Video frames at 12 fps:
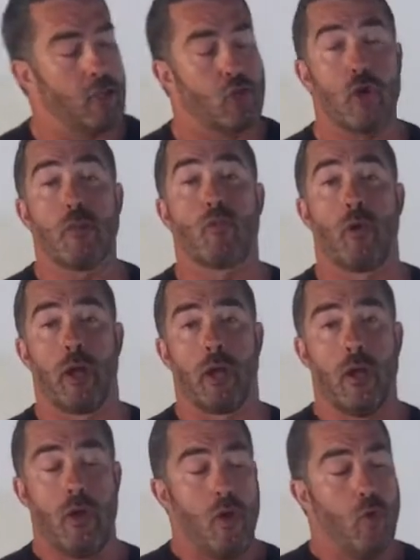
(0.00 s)
trim ring,
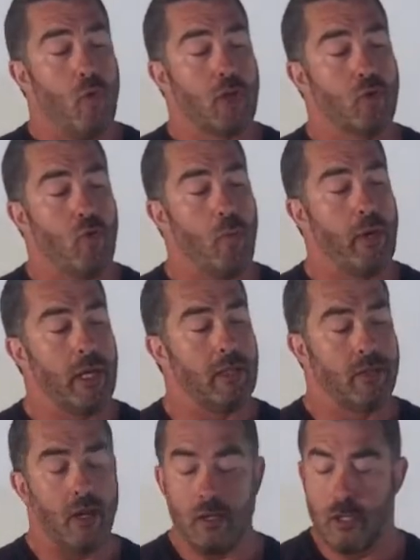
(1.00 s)
which when we
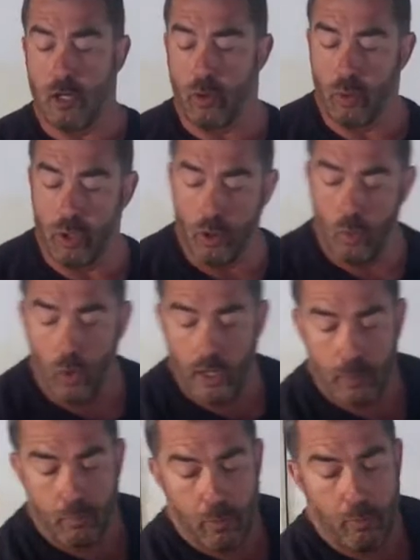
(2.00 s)
get done here, we're going to
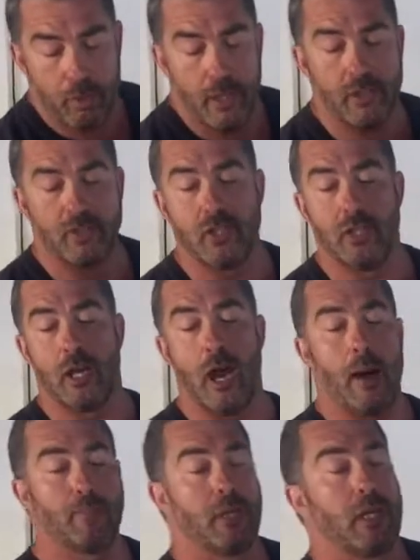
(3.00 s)
wind up replacing the
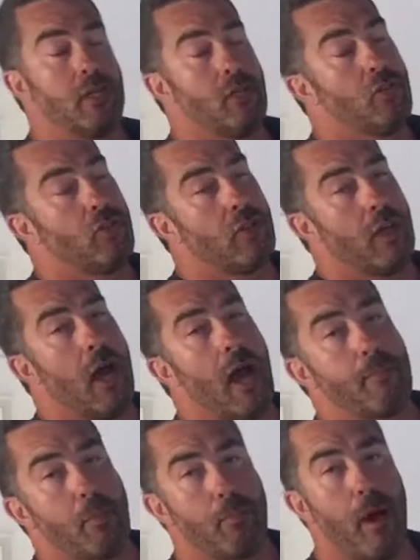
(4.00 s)
optic and using the
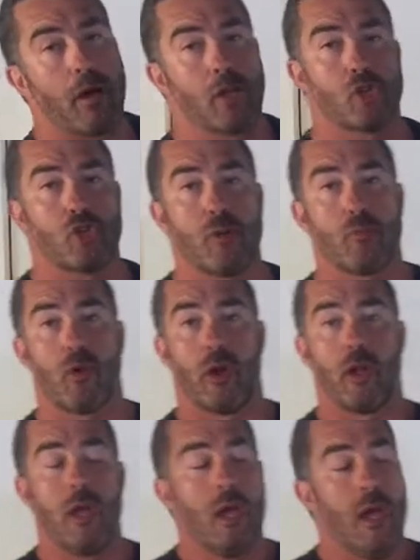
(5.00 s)
hyperbolic trim
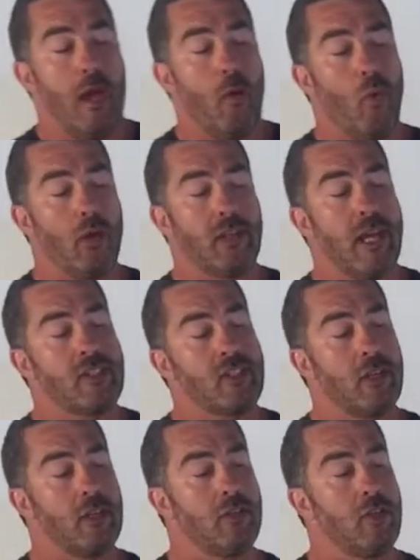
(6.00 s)
ring. And what that's
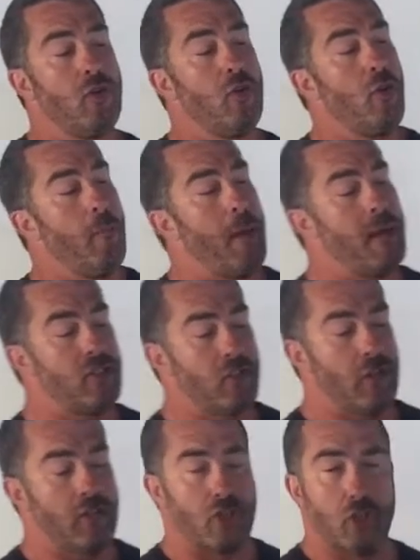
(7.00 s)
going to do,
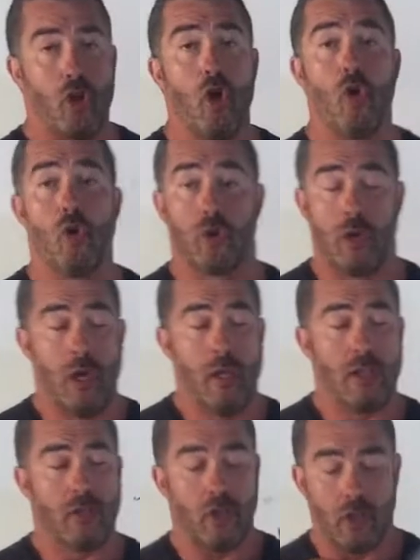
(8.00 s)
basically it's a cone.
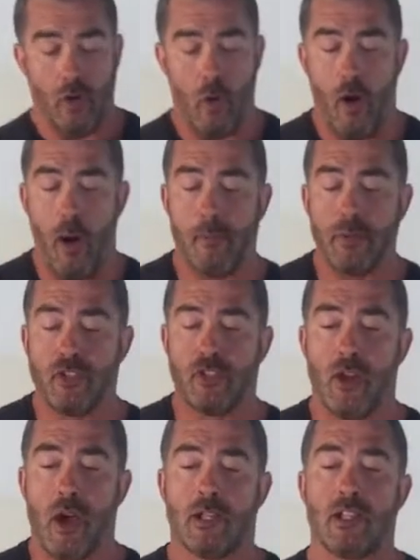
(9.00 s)
It's going to go up
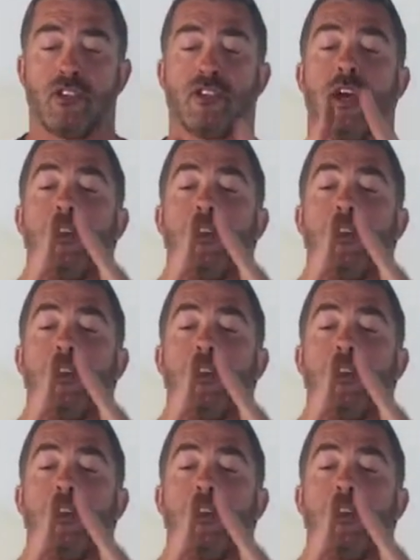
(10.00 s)
inside this